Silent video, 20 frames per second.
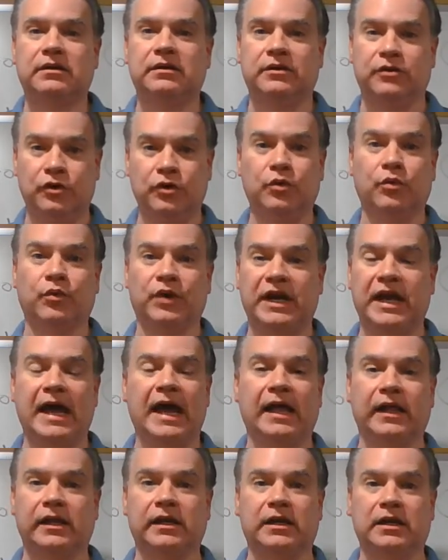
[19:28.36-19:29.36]
new
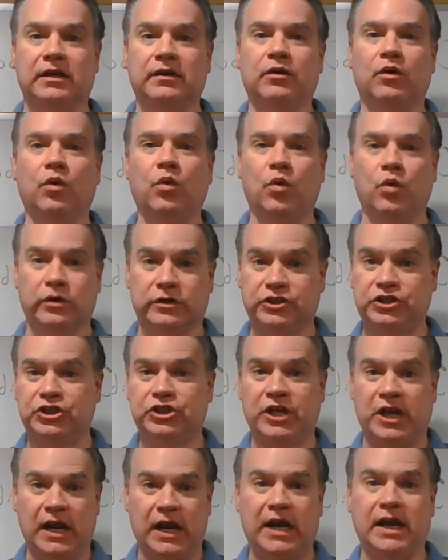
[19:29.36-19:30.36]
reality or
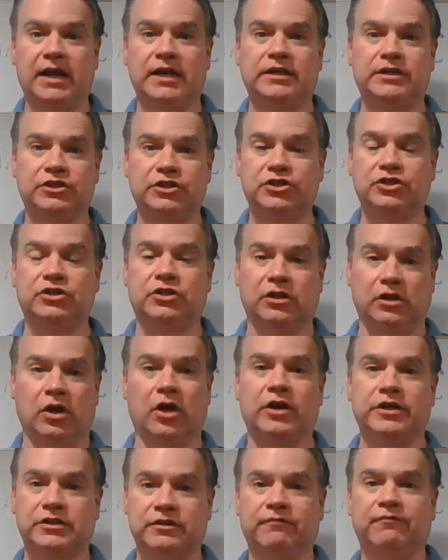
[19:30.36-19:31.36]
change the
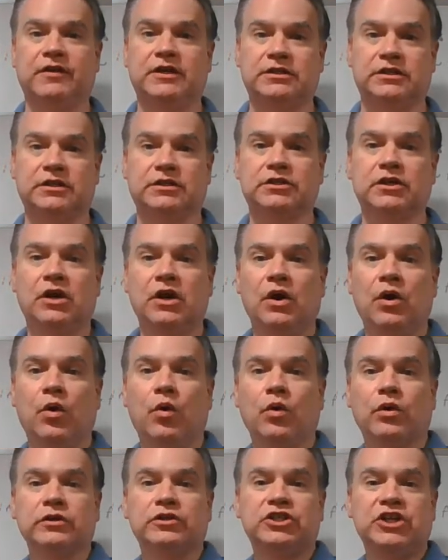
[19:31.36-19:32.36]
laws of physics
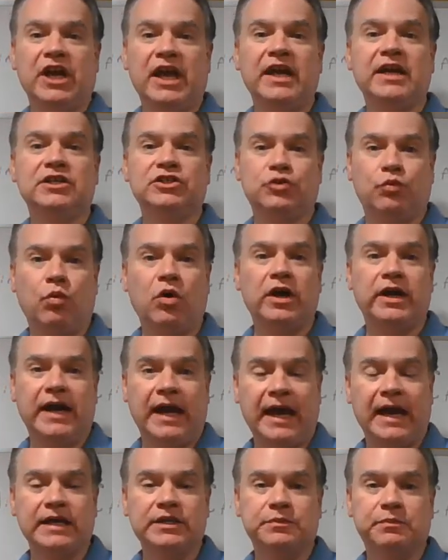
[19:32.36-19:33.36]
or change what
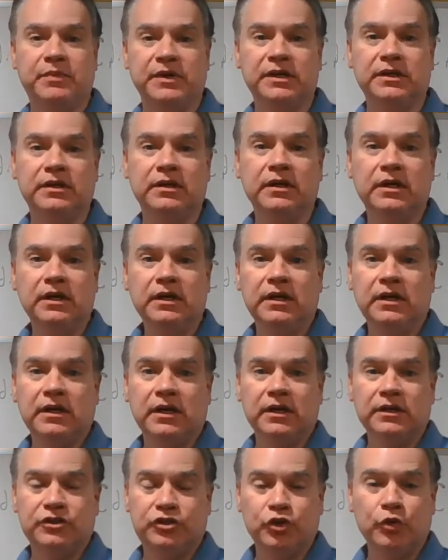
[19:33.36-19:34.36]
has been
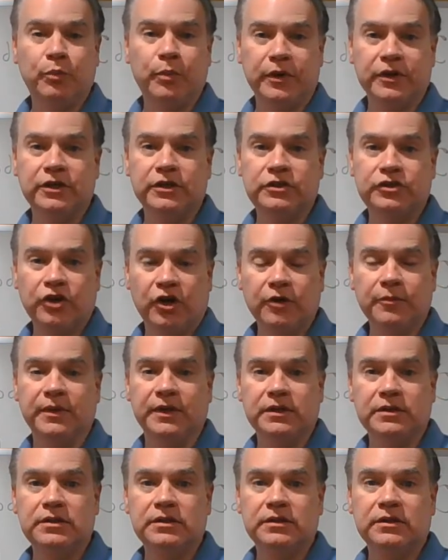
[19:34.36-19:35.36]

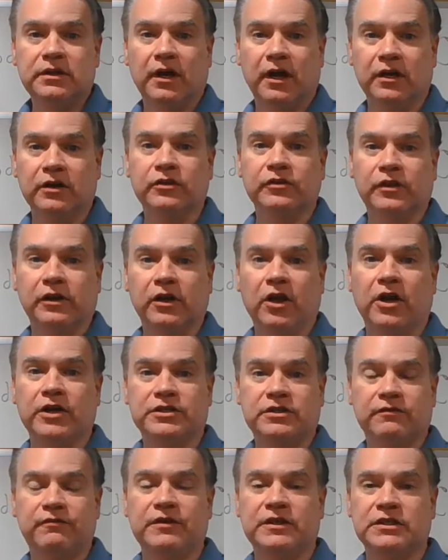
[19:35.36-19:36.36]
superdetermined under the
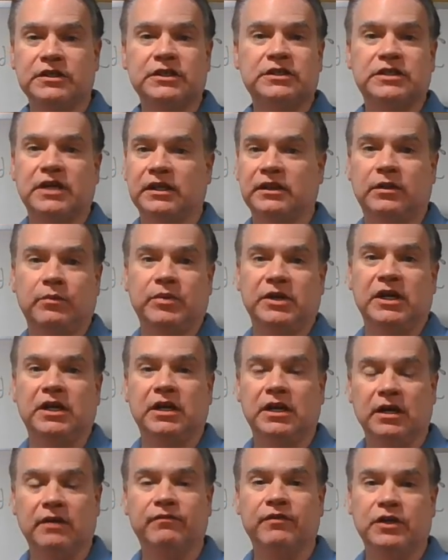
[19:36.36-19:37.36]
laws of physics at the
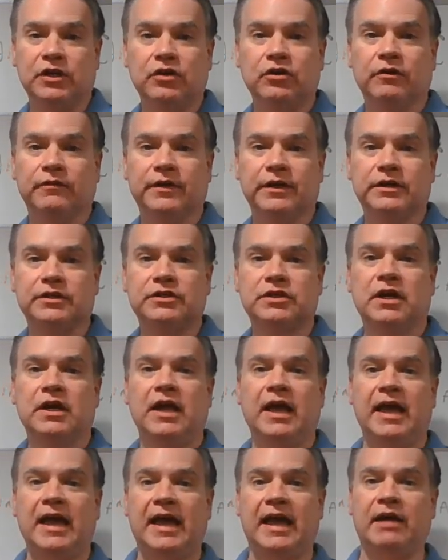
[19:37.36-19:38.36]
beginning of the universe.
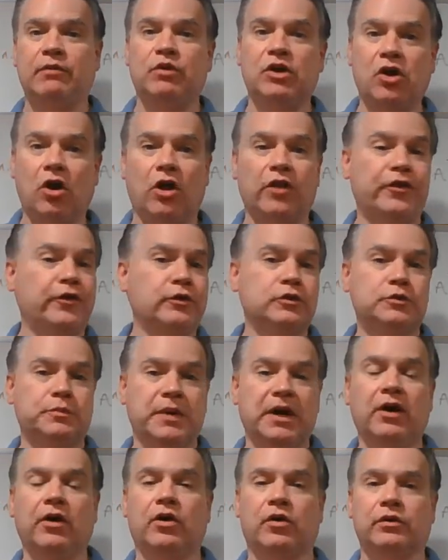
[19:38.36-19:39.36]
And we call those
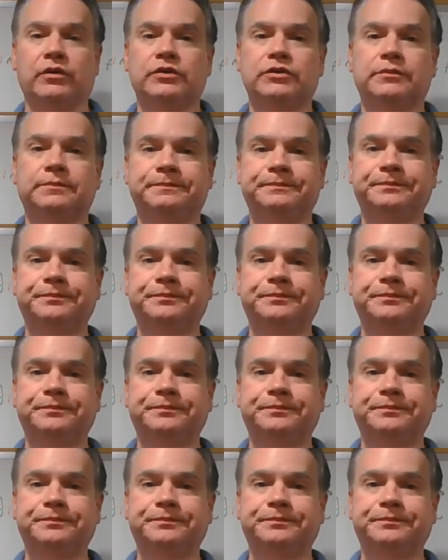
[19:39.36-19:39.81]
miracles.